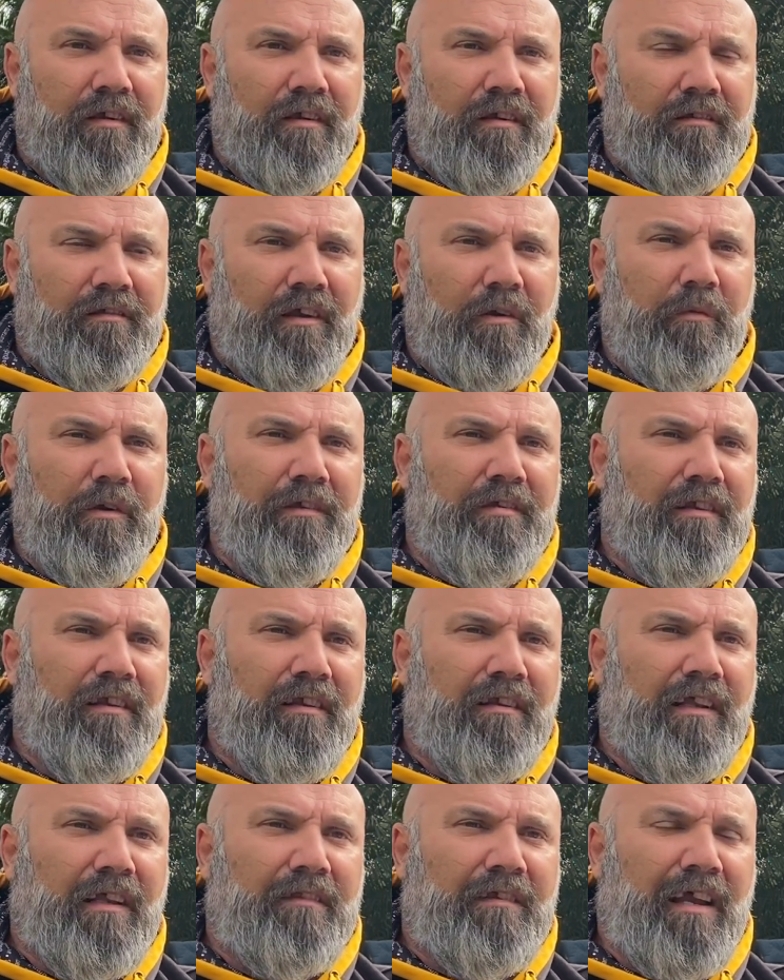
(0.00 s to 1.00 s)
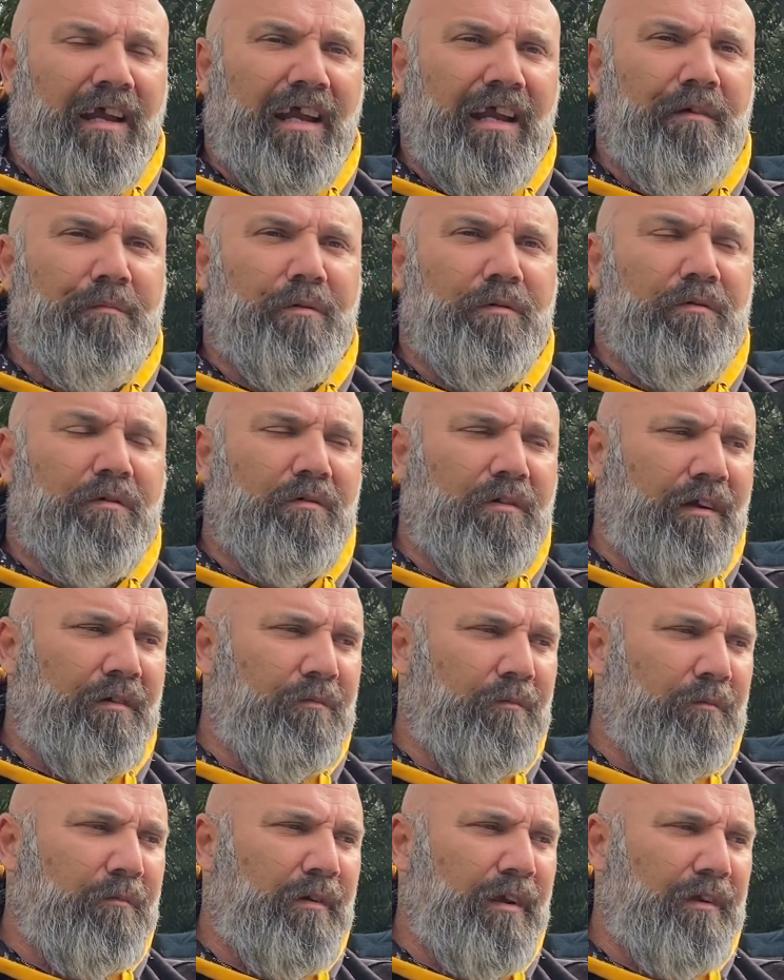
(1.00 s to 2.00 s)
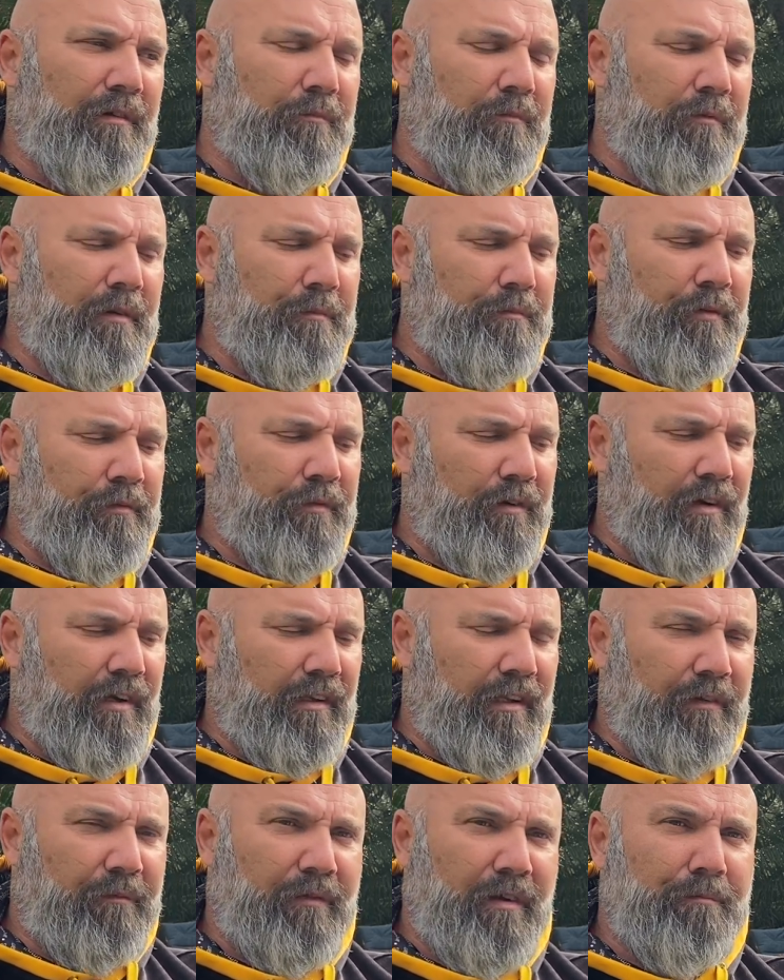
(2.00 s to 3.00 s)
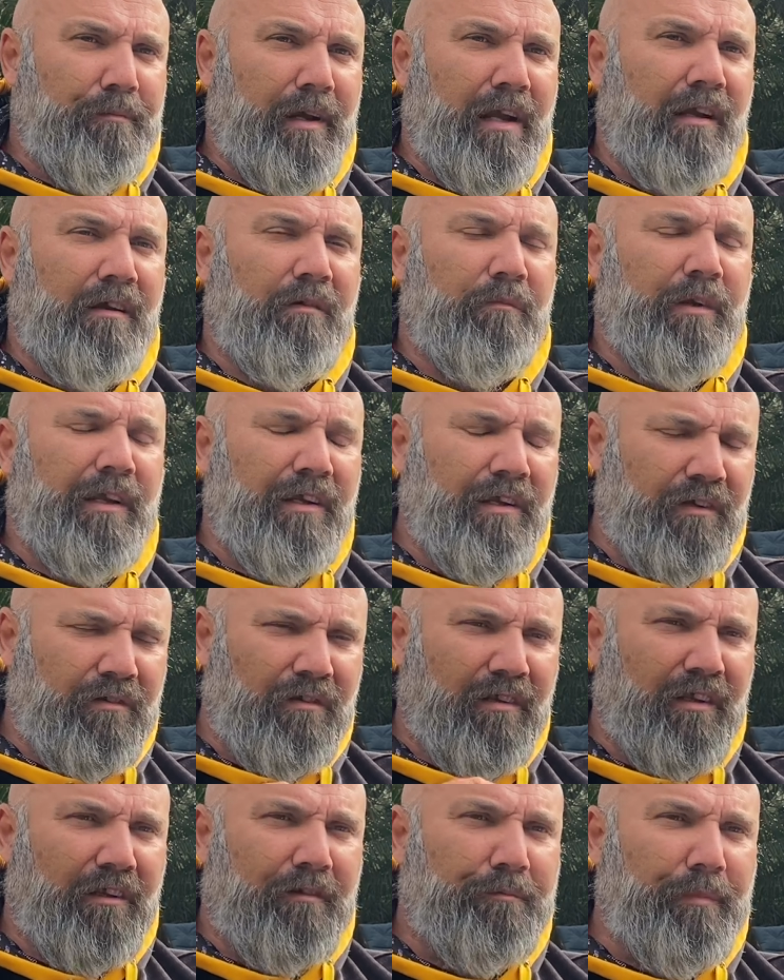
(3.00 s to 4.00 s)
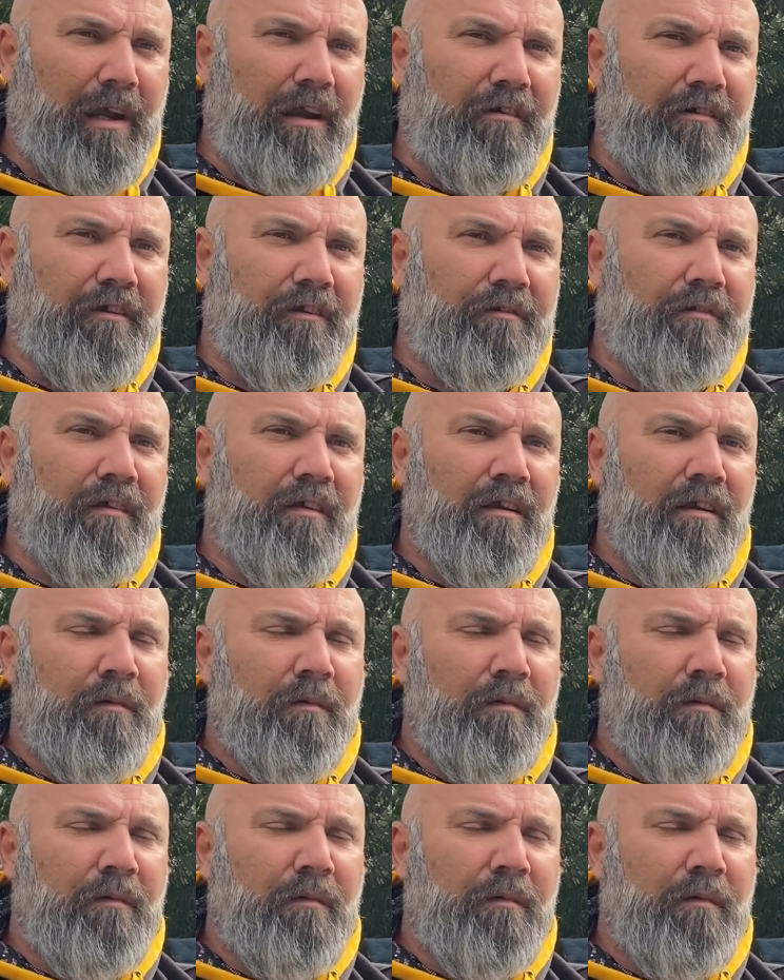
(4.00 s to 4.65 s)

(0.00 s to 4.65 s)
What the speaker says: So we sit at that table and we provide that thing back, and we get all these barriers,